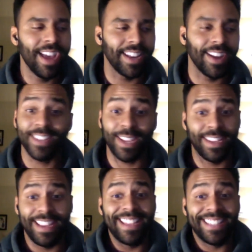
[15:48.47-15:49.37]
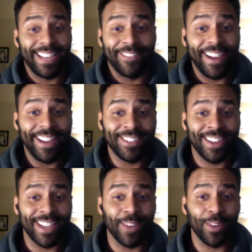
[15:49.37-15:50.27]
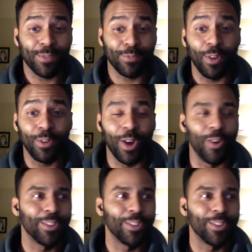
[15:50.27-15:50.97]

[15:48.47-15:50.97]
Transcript: and I was like, he's like, if I get a chance, I watch Proco,